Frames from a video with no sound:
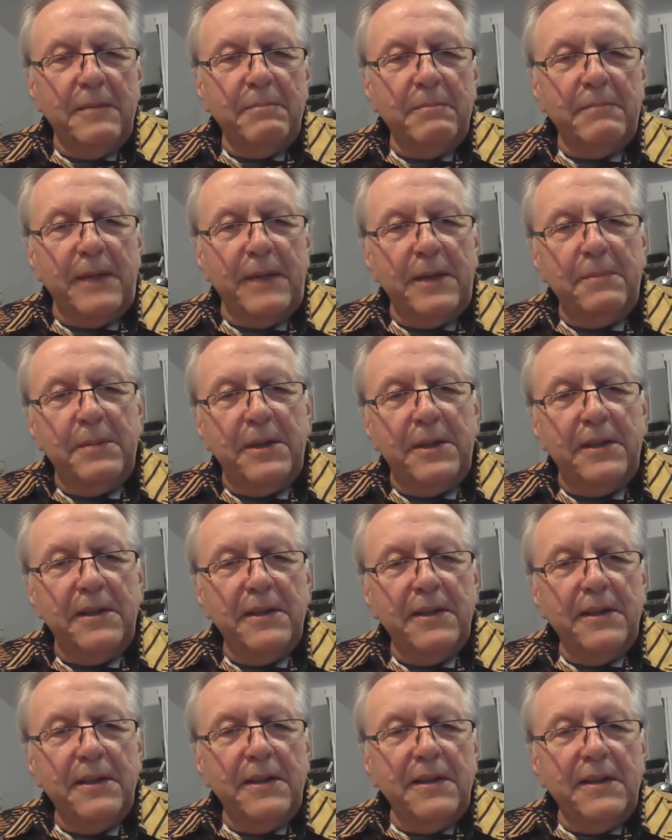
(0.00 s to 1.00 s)
Maybe
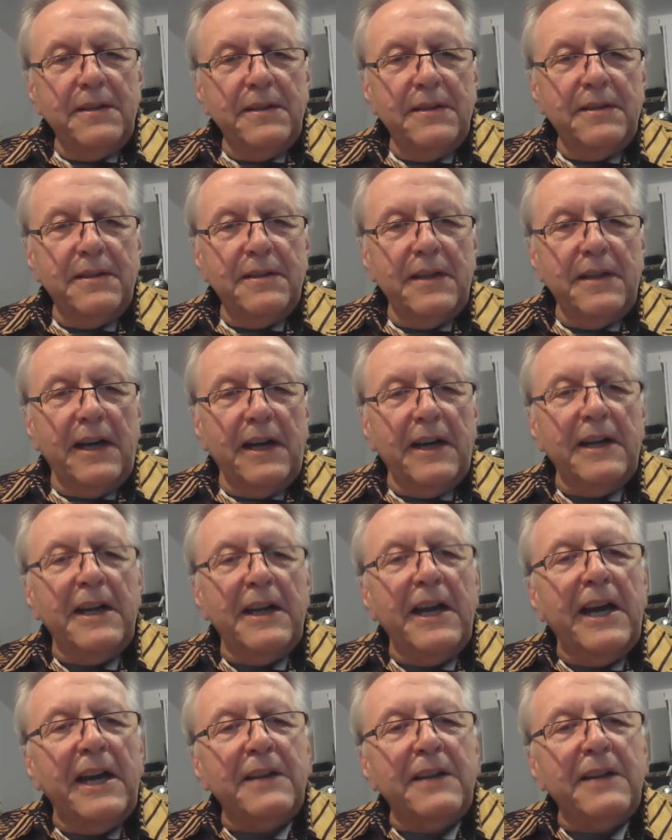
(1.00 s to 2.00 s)
I
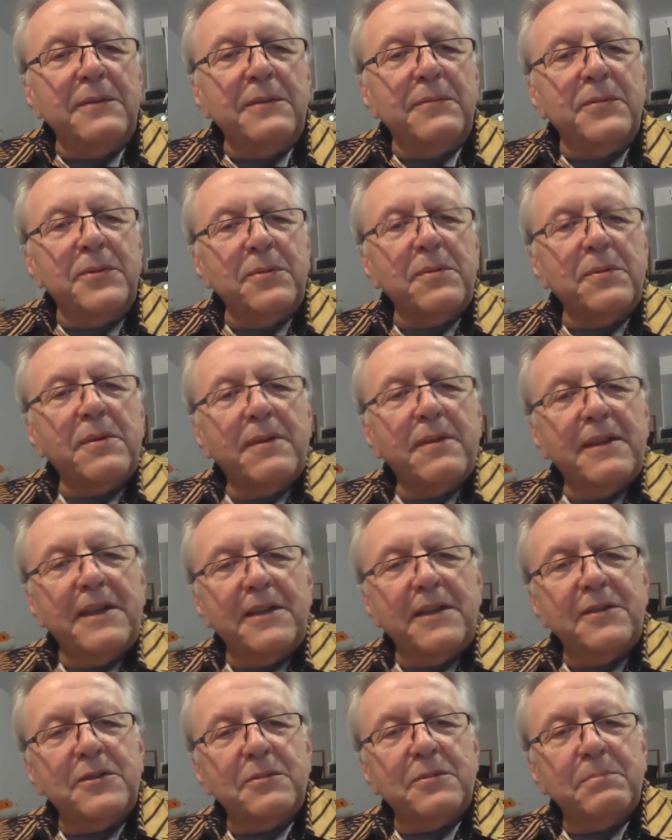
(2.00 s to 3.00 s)
add a few
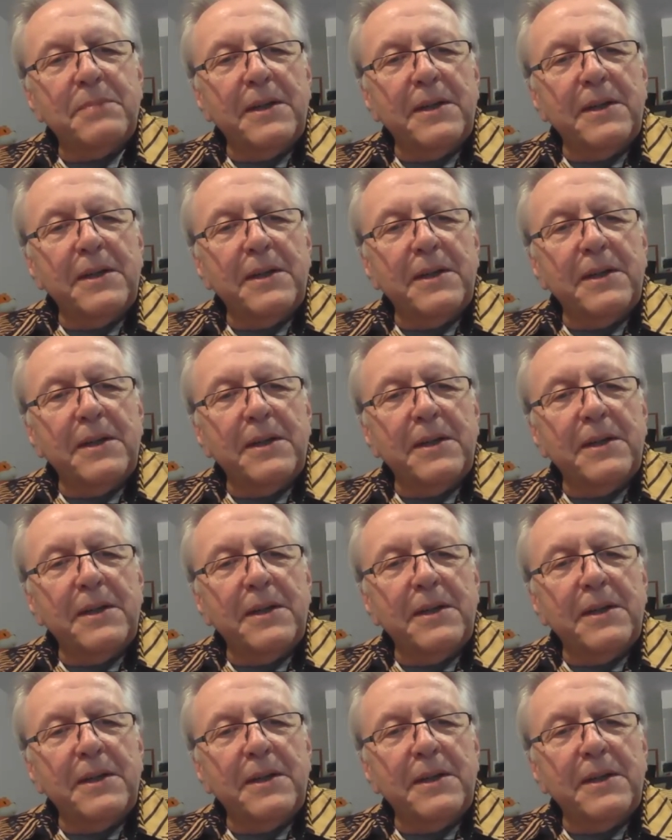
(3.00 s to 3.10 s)
things,